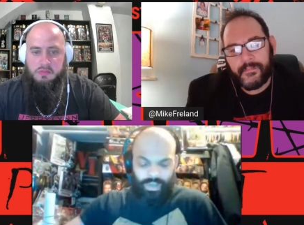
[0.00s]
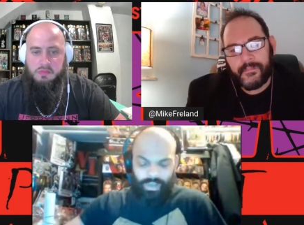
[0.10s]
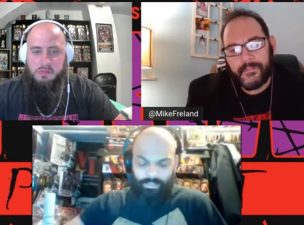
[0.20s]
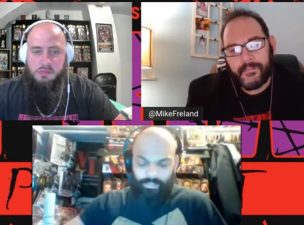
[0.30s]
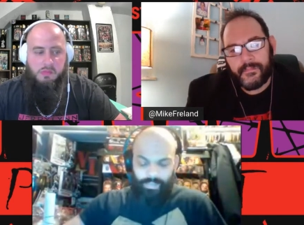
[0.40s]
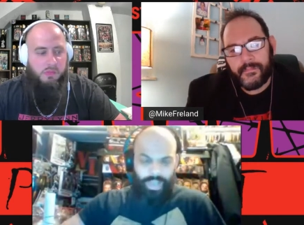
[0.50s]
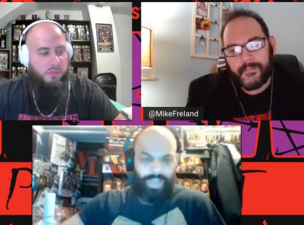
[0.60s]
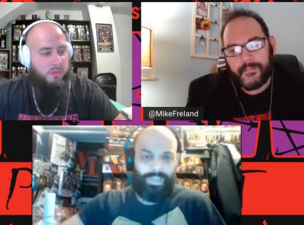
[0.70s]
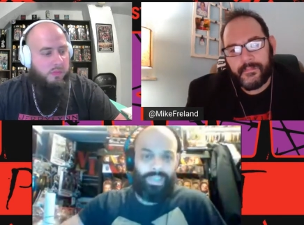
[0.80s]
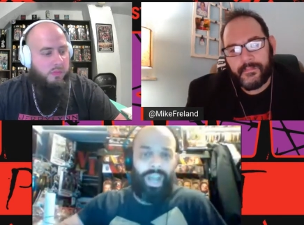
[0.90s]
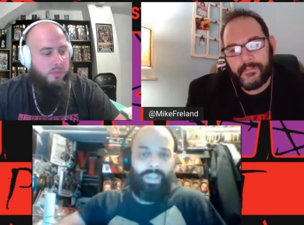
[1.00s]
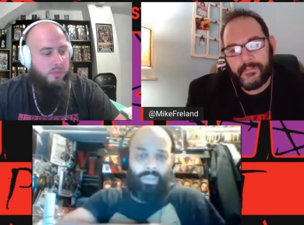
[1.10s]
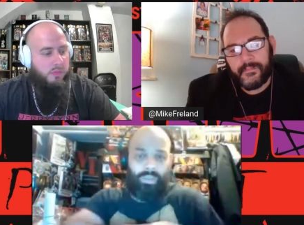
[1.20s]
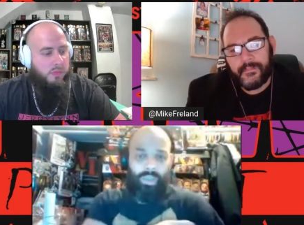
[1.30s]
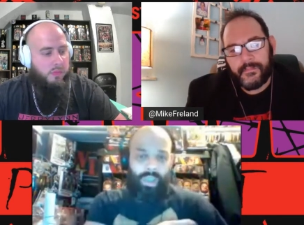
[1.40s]
Speaker 1: Um, as a child, I
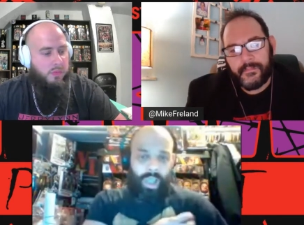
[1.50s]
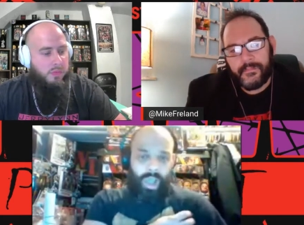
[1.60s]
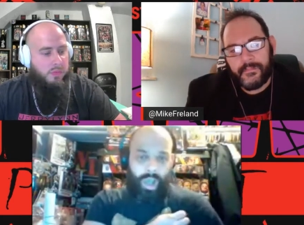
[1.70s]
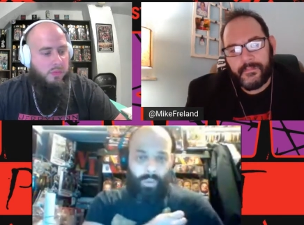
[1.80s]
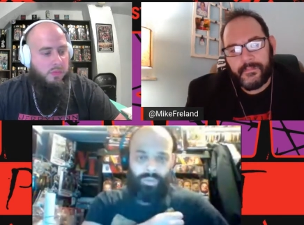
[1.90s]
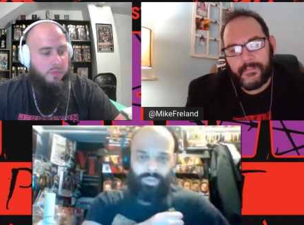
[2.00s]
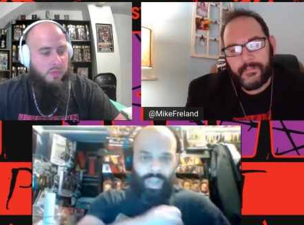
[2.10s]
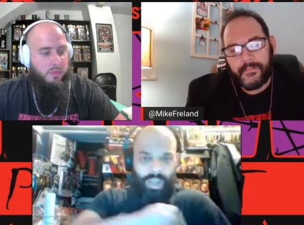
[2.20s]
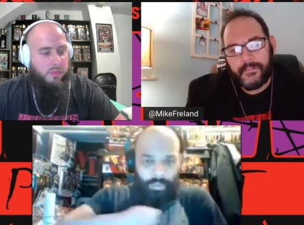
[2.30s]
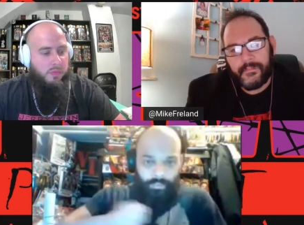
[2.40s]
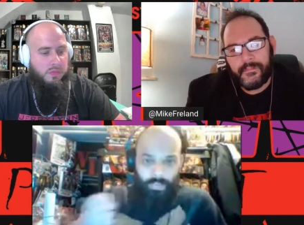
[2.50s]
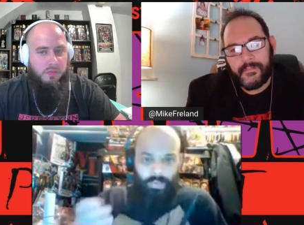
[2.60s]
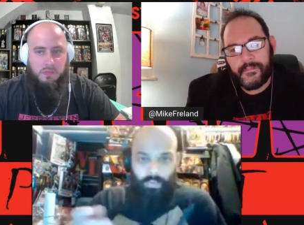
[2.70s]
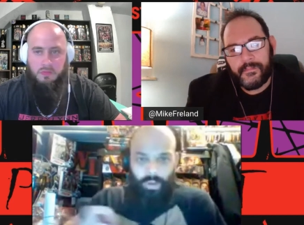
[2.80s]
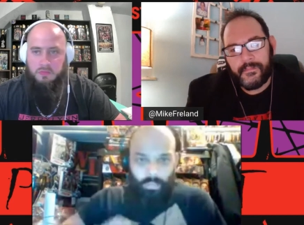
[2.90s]
was I was I come from
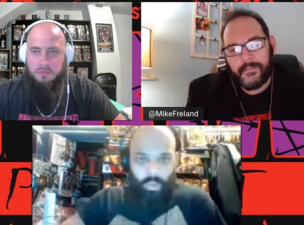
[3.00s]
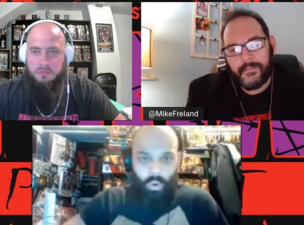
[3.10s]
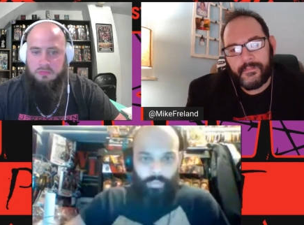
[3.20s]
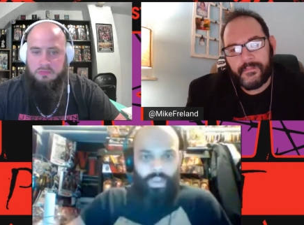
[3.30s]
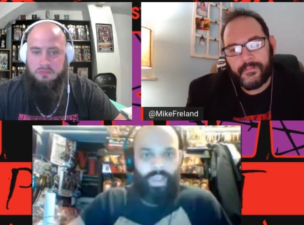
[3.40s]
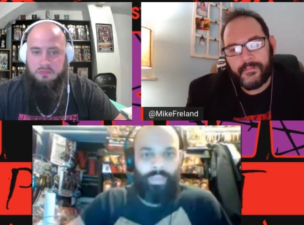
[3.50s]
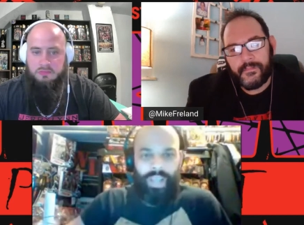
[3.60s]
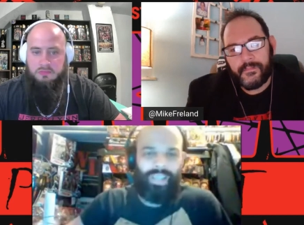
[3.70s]
a, a poor family.